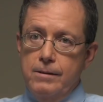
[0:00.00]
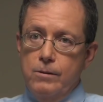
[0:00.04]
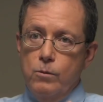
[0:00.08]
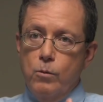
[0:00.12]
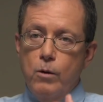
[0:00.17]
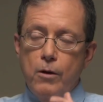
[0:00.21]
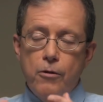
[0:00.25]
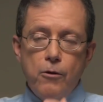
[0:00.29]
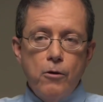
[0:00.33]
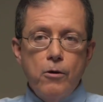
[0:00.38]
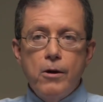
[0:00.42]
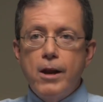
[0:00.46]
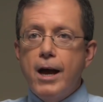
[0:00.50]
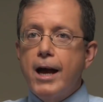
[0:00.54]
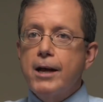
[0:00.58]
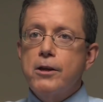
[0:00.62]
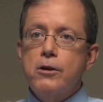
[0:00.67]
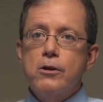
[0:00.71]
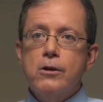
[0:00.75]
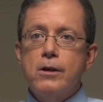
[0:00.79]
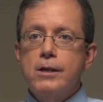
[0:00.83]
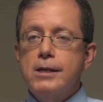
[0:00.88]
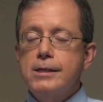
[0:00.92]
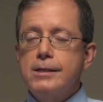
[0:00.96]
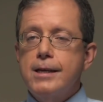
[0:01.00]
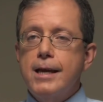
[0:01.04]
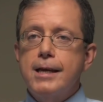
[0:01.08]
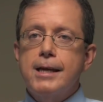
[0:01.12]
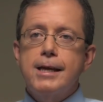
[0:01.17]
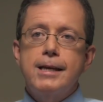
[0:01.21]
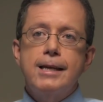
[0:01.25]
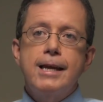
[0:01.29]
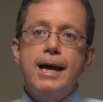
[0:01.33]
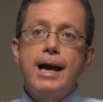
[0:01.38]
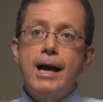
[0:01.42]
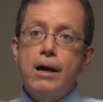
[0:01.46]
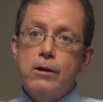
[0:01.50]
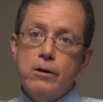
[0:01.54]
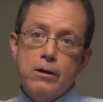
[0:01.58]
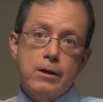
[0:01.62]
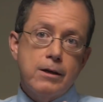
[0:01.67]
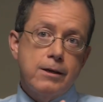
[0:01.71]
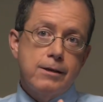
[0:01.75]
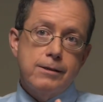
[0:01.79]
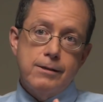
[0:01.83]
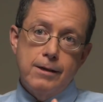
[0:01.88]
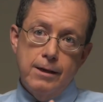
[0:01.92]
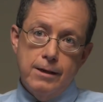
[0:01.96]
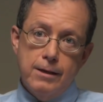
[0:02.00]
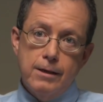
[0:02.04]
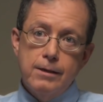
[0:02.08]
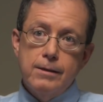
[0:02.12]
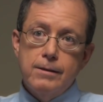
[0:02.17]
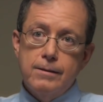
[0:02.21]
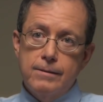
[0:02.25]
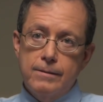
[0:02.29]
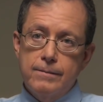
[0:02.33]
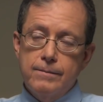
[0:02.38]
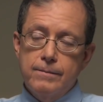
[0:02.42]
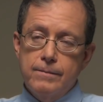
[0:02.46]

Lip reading: whether or not you're going to take it and how you're going to take it.